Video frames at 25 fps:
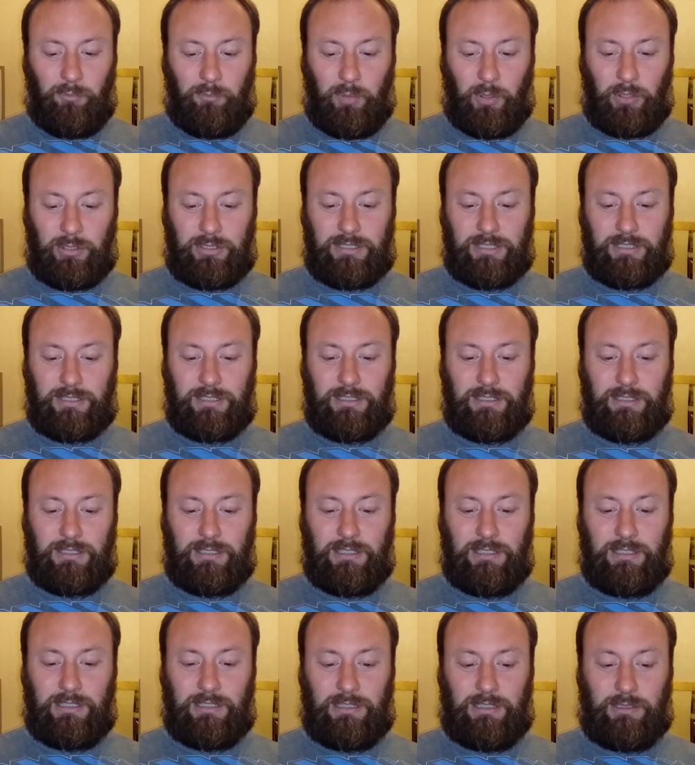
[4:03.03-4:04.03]
But
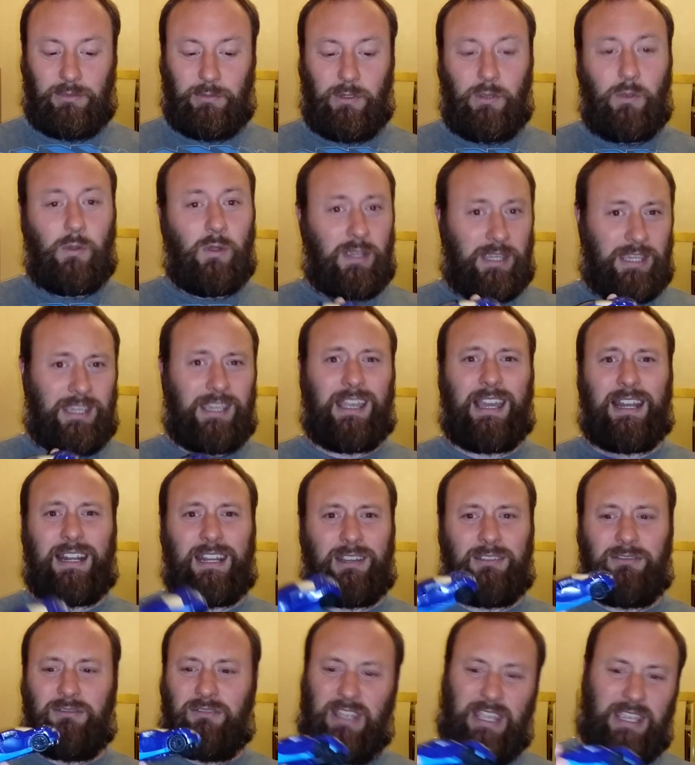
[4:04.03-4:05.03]
they were okay kind
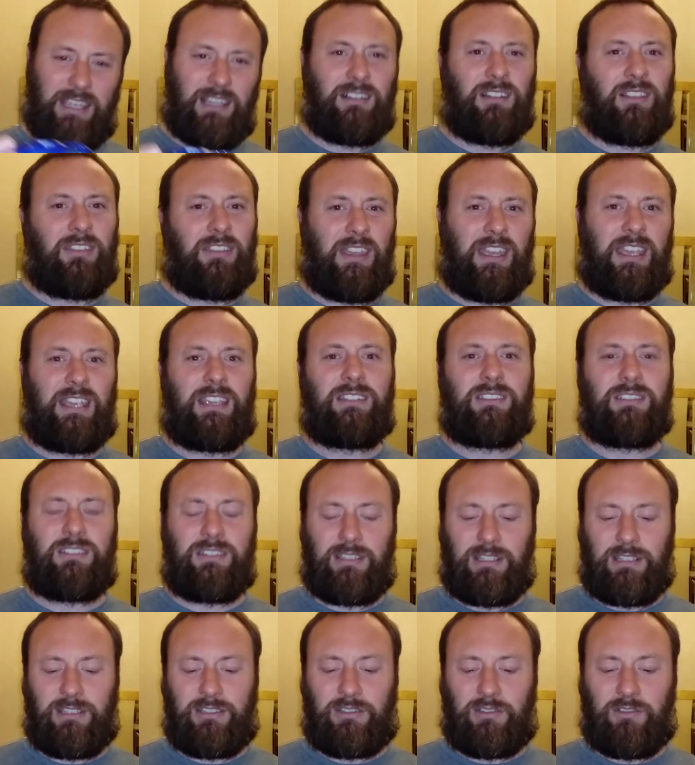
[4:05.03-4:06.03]
of vehicle things
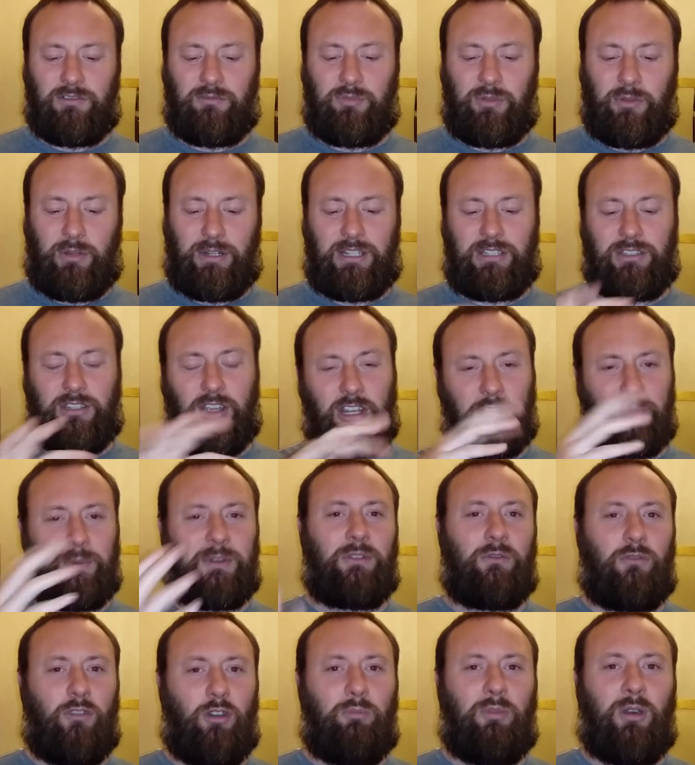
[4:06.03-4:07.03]
and stuff, but when you turn them
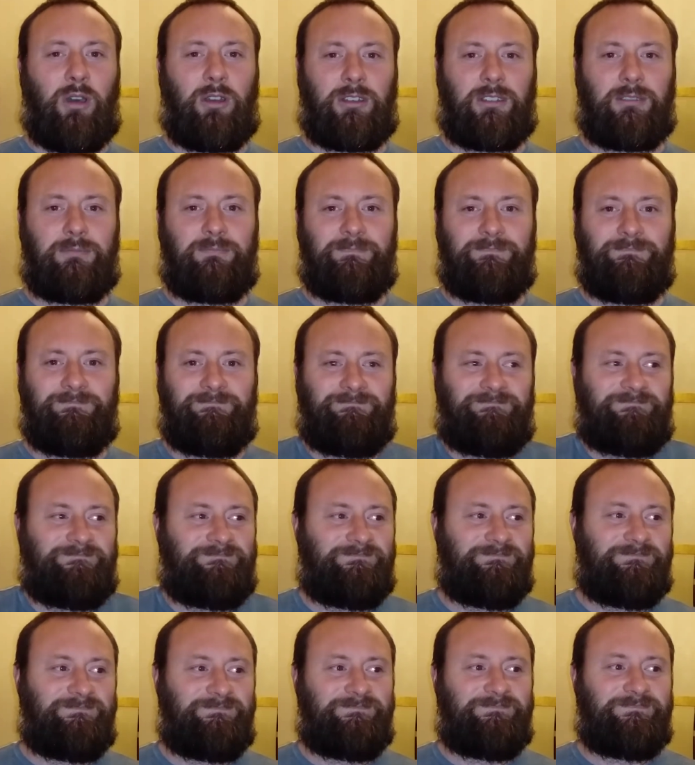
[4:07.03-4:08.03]
into robot,
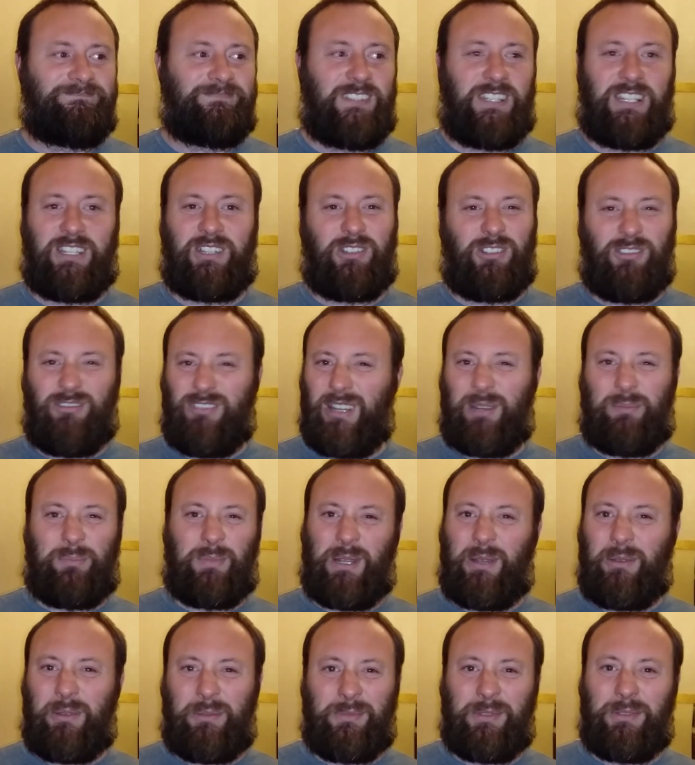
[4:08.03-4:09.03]
you couldn't really
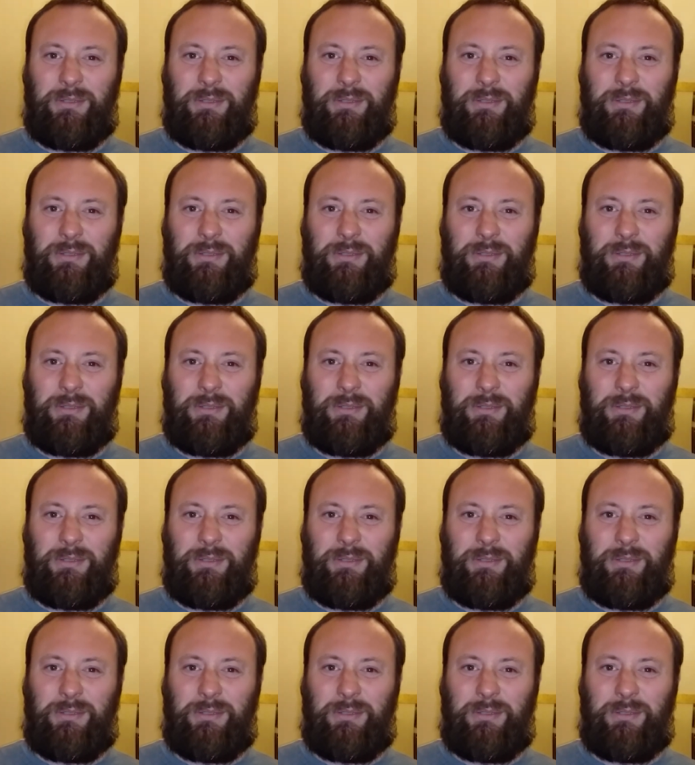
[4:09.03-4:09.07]
play with them.